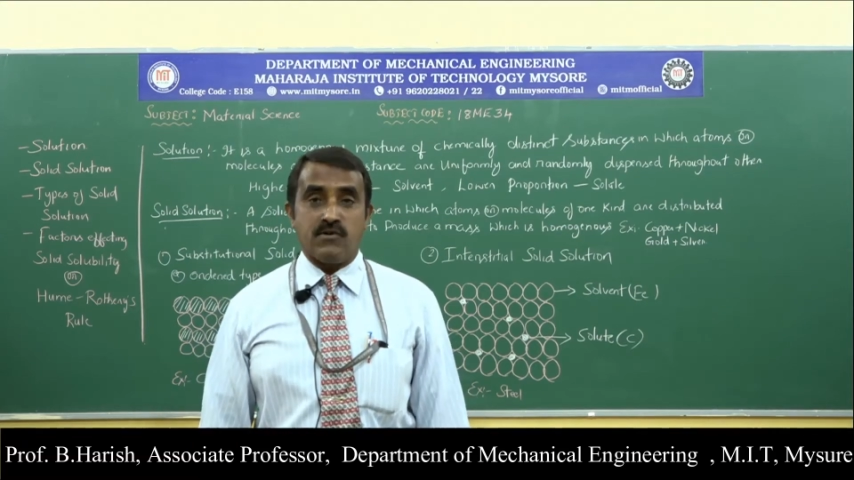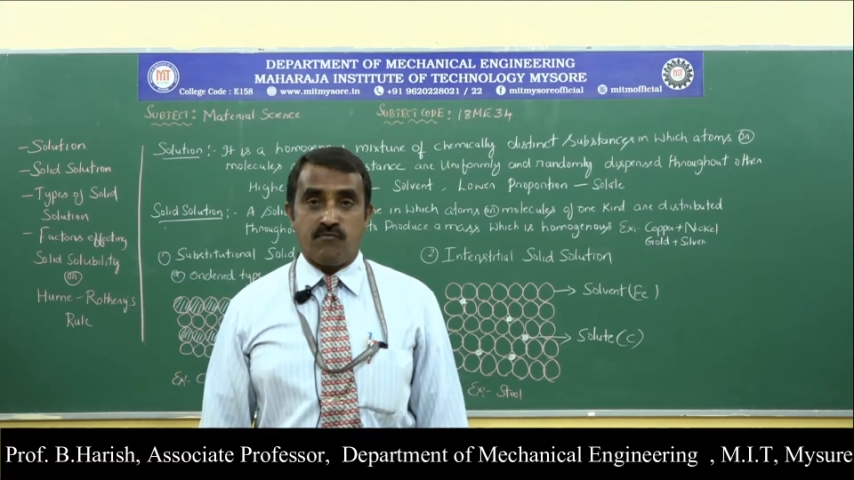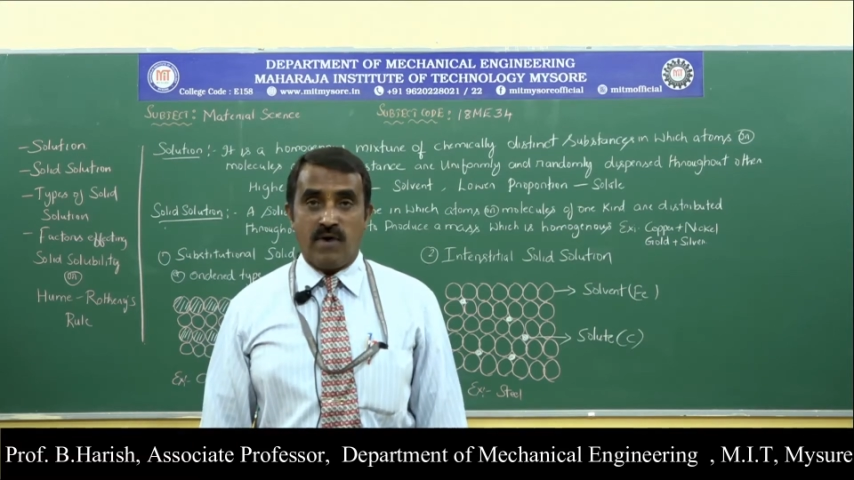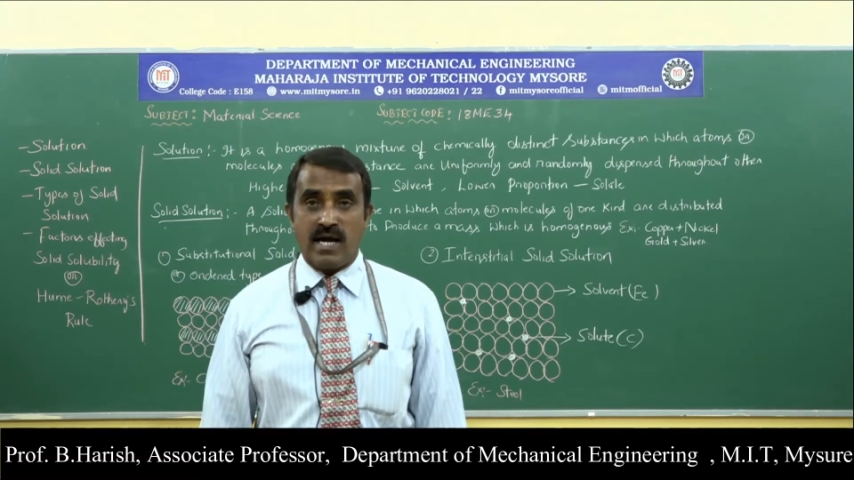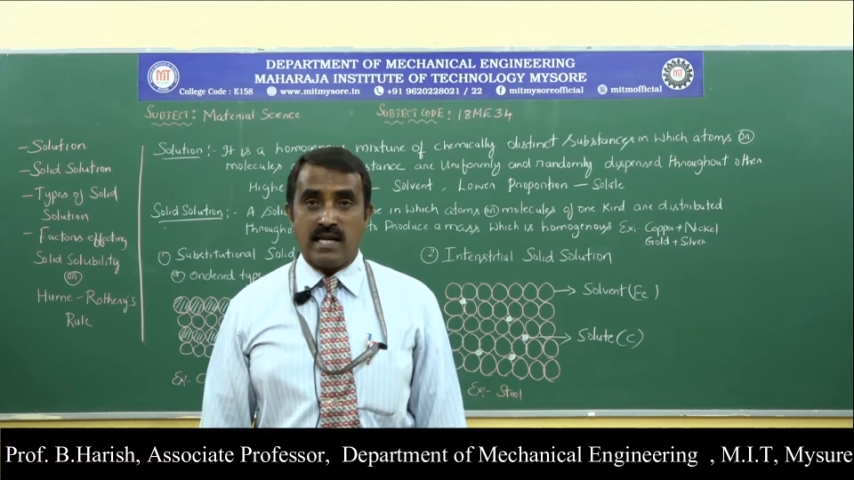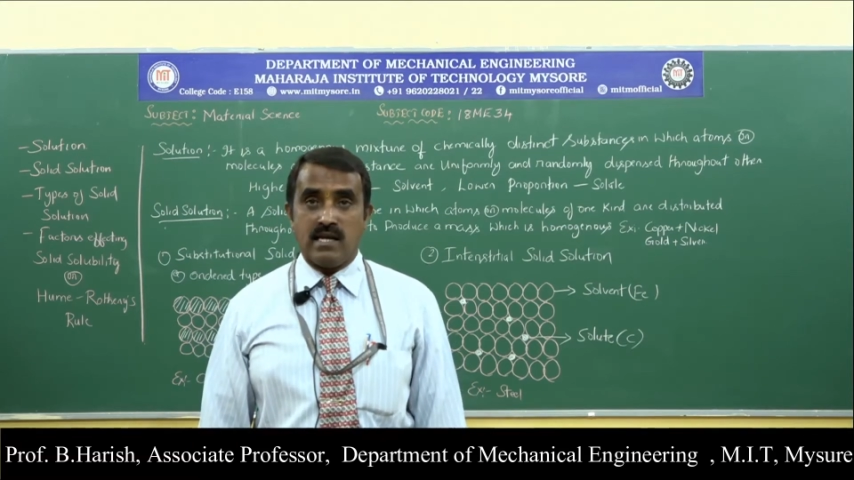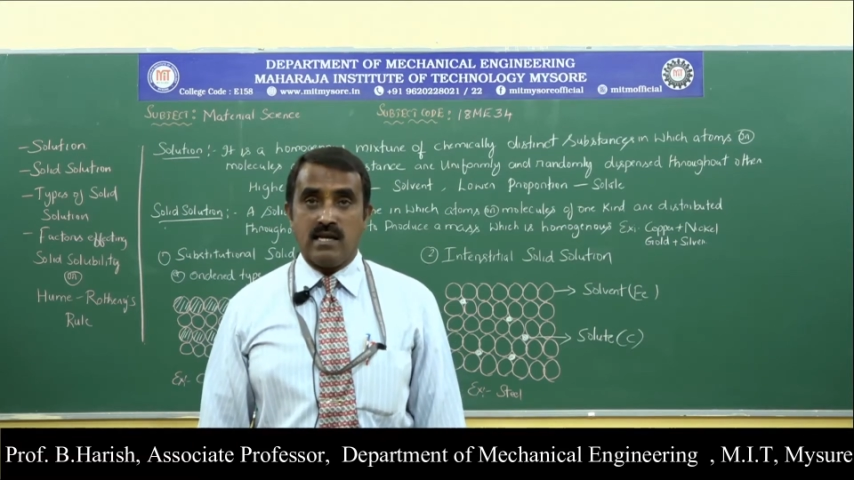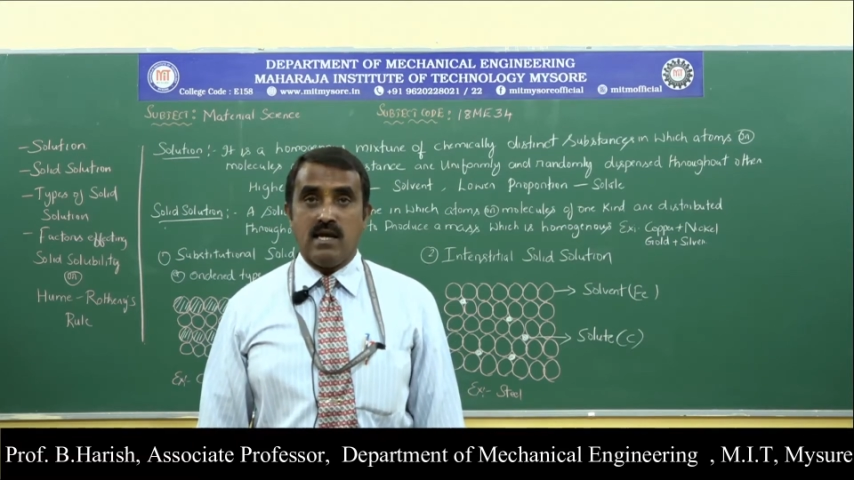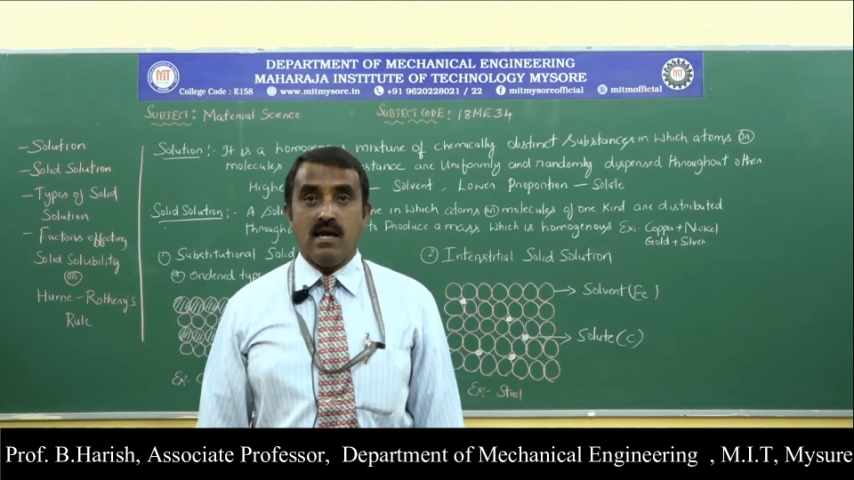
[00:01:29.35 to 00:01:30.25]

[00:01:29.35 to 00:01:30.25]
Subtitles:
define